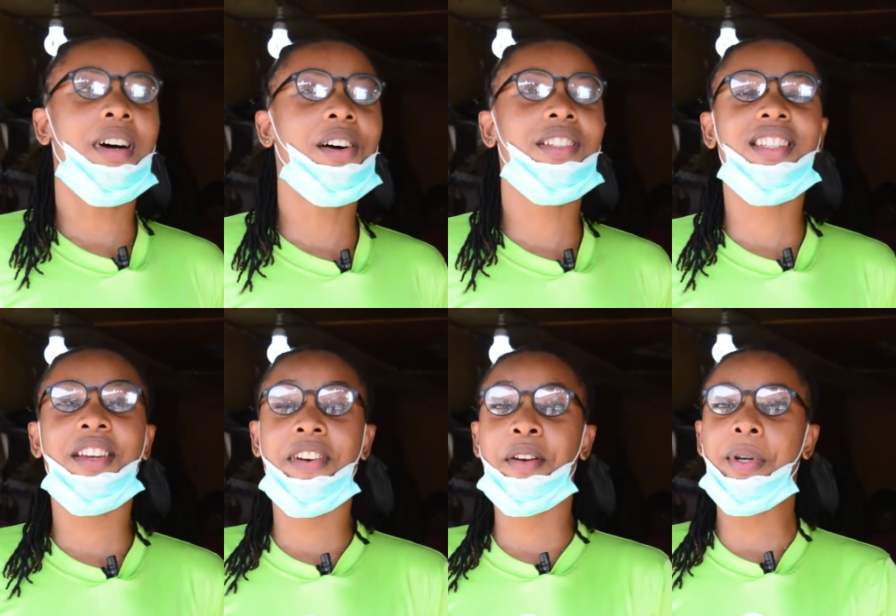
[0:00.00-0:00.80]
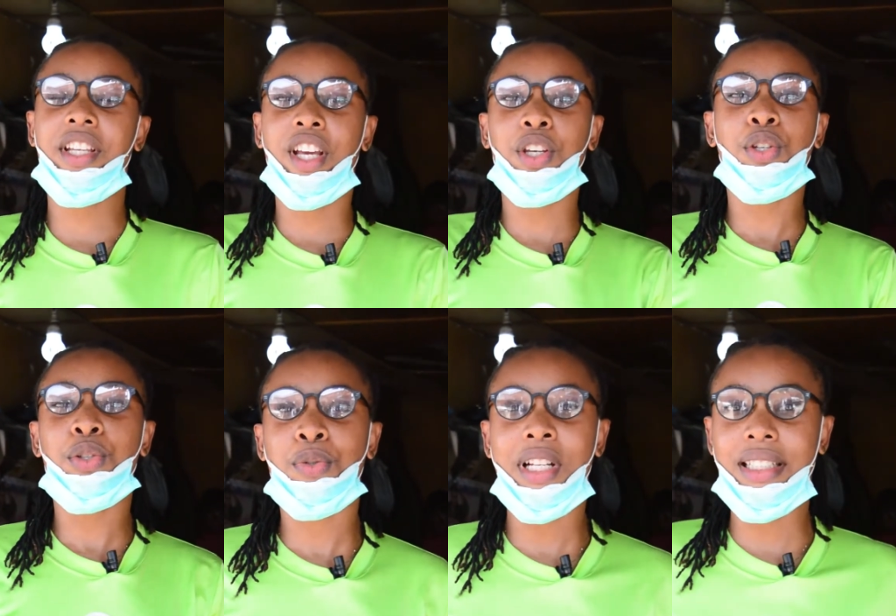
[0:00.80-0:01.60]
want to say a very big thank you
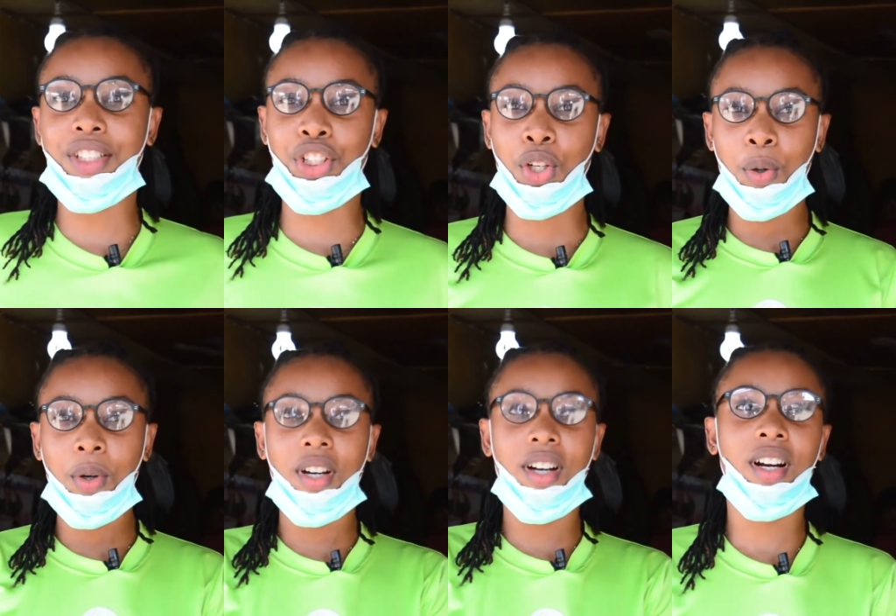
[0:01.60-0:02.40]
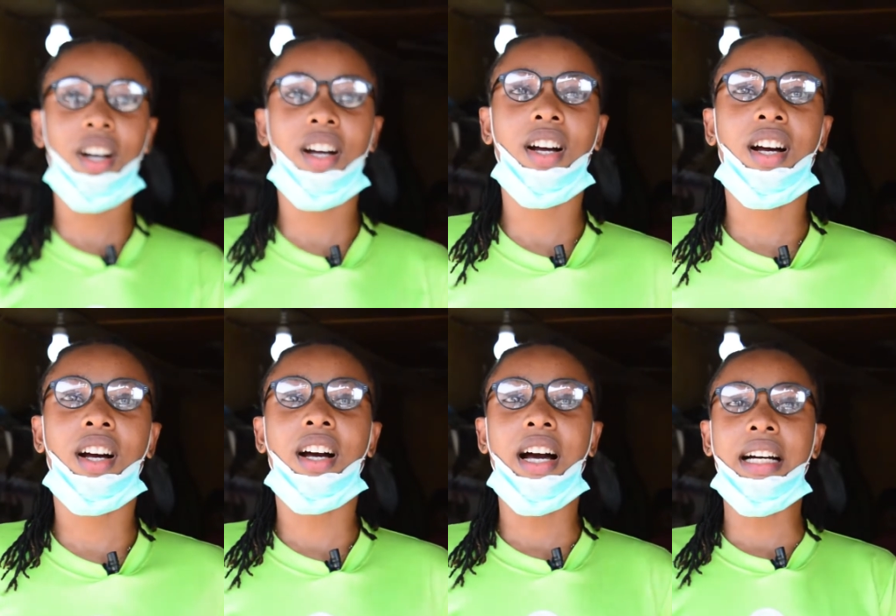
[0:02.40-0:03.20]
to Daddy Gio
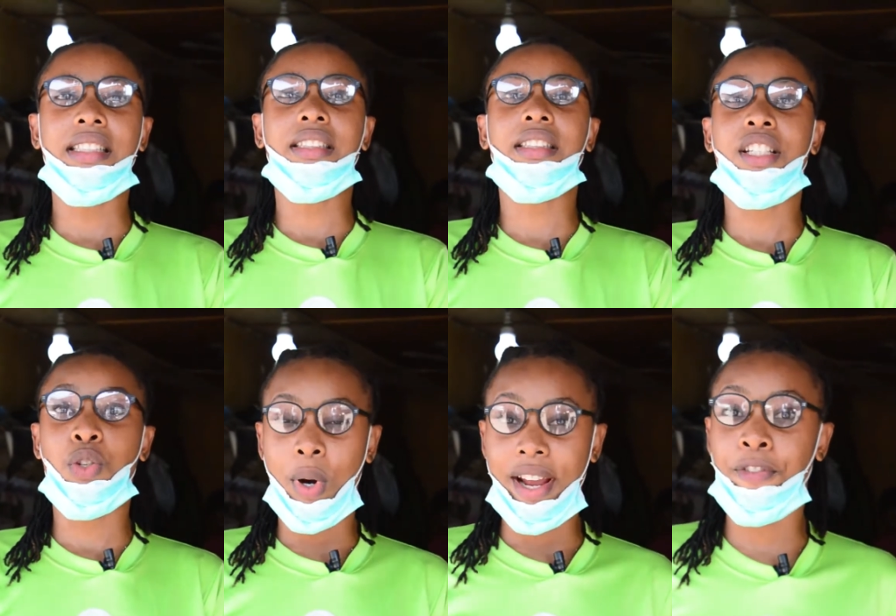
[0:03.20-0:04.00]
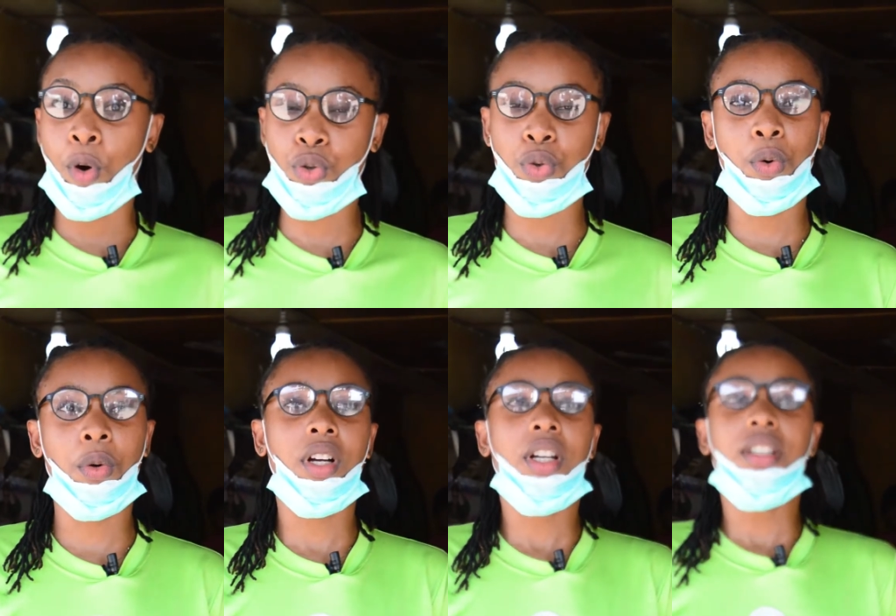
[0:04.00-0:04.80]
and his wife also.
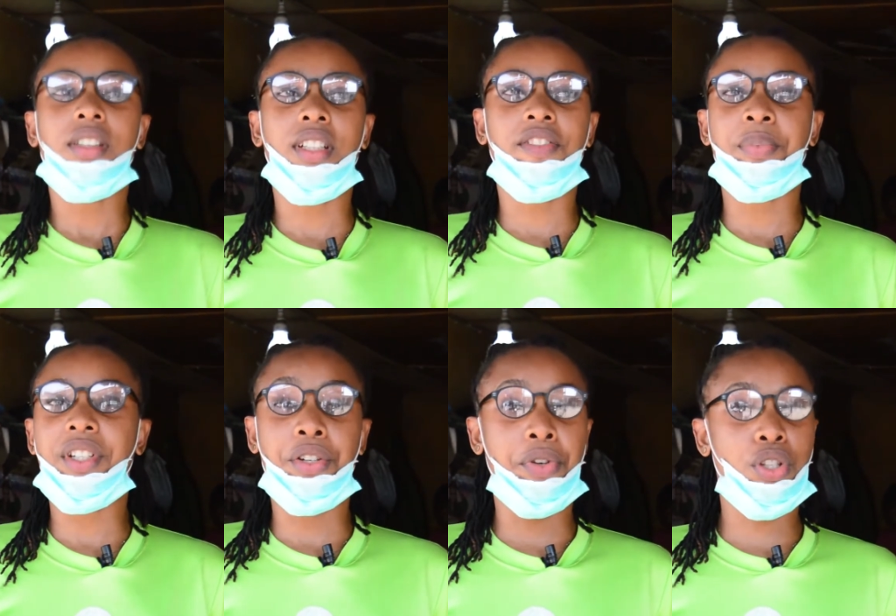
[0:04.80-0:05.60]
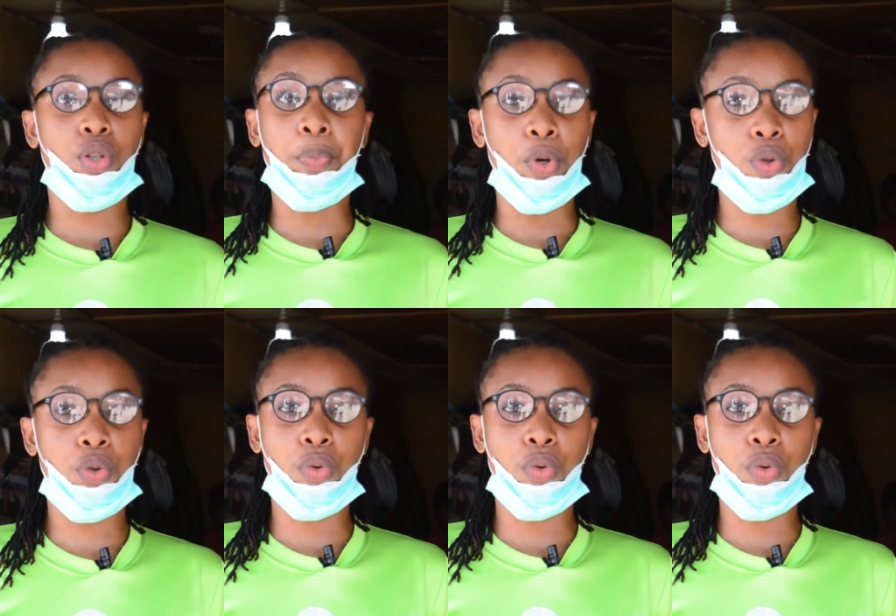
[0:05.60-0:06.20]
They've been a great support